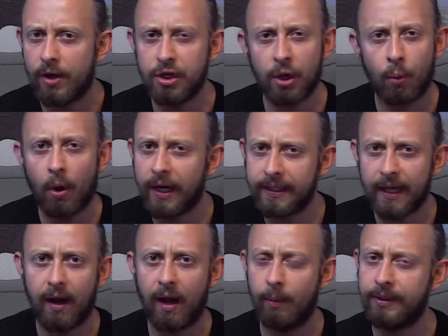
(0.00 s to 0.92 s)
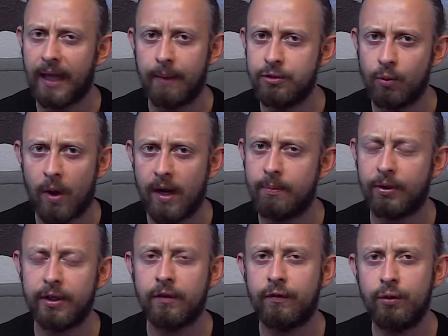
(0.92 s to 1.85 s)
You could write it down how many times you want.
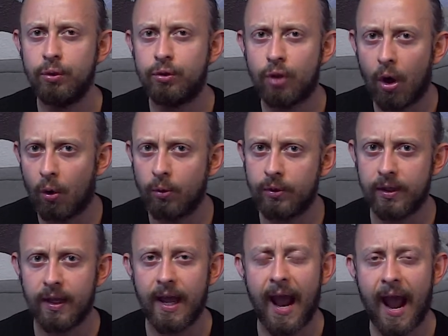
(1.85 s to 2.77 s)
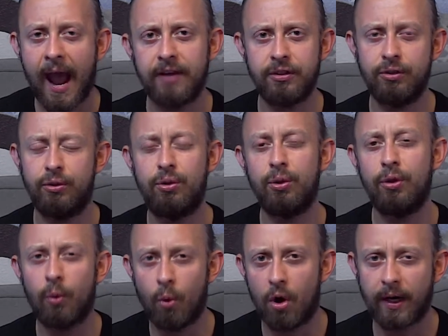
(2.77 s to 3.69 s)
But if you don't actually do
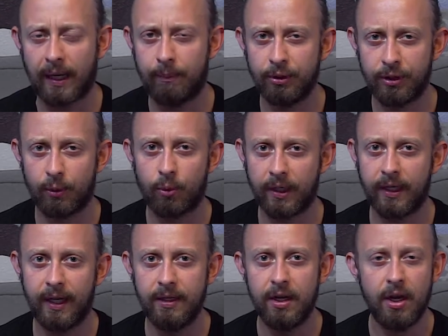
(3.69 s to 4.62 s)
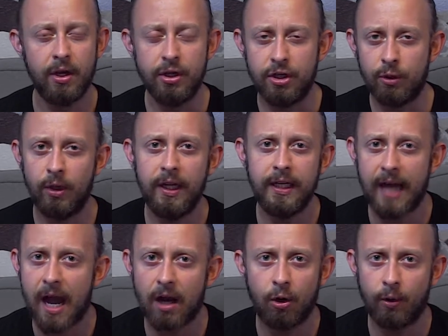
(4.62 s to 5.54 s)
the work and put the work in, you're really
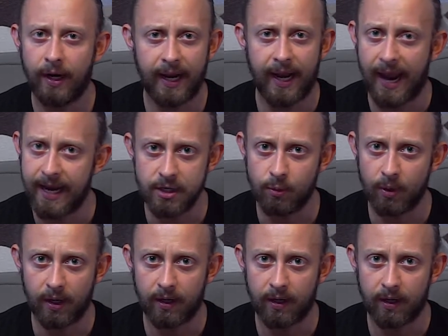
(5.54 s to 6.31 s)
not going anywhere.